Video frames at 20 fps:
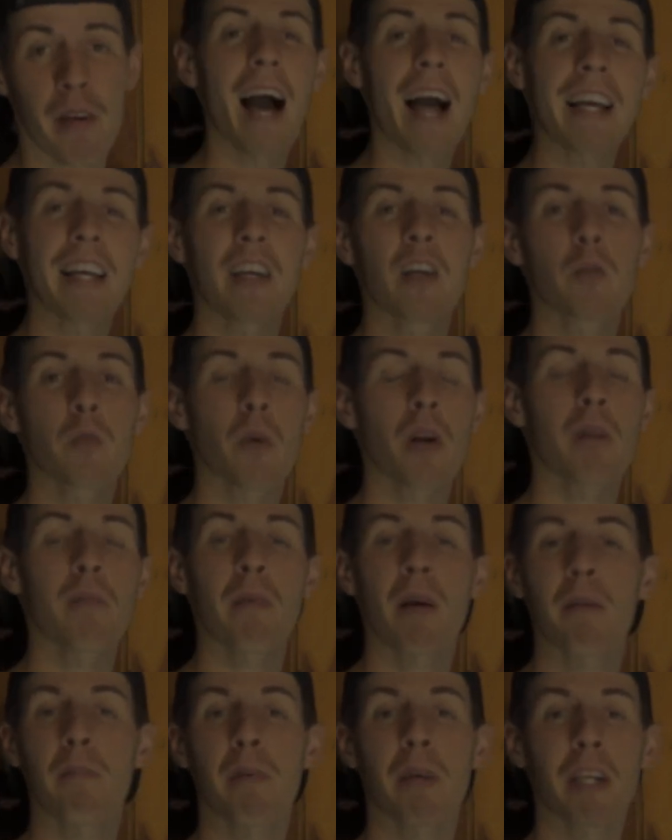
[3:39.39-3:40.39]
I killed one of
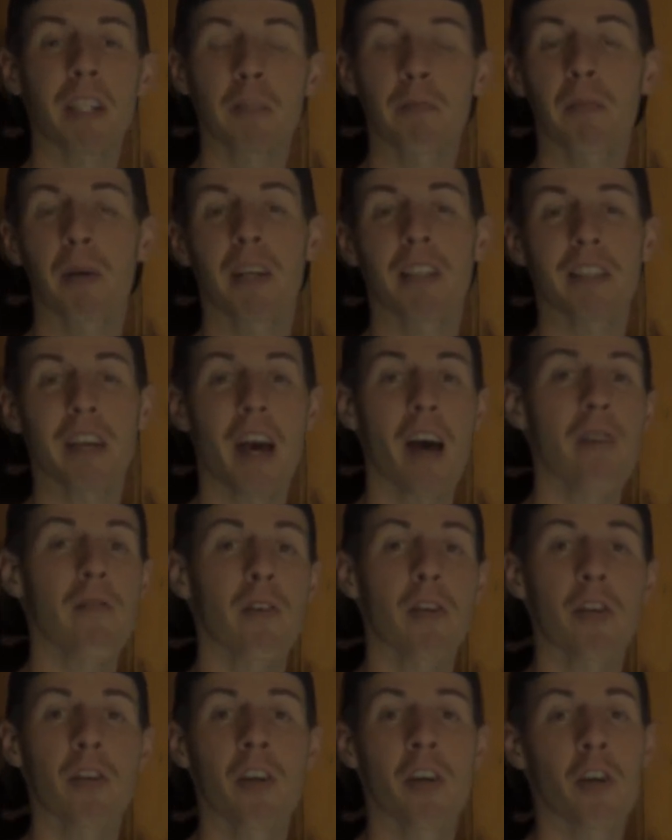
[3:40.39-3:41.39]
my biggest bucks
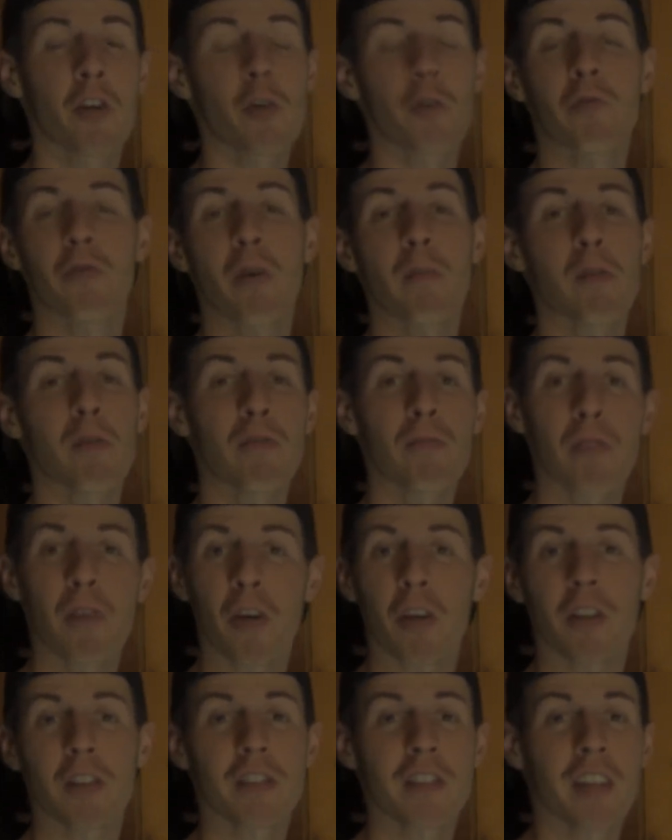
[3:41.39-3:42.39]
ever, November
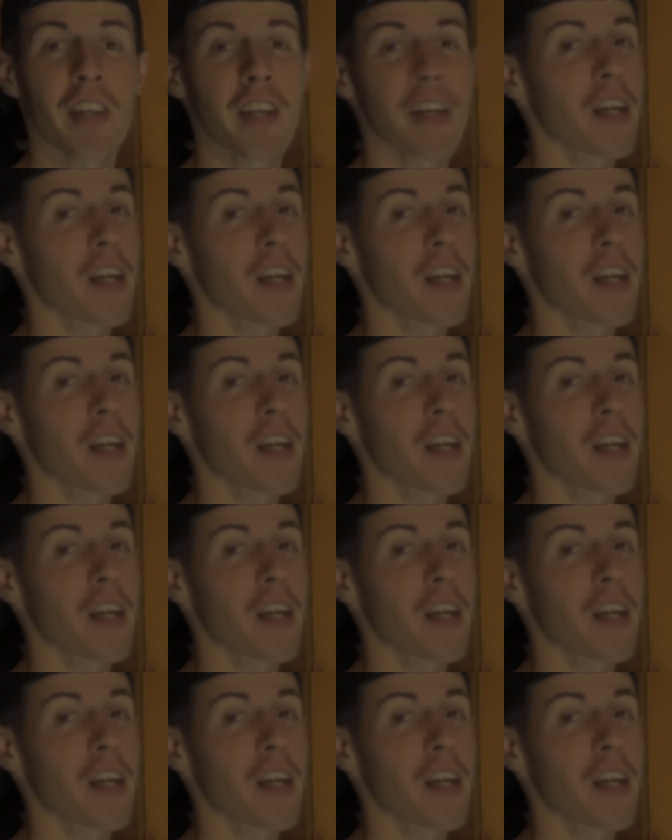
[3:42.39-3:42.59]
1st.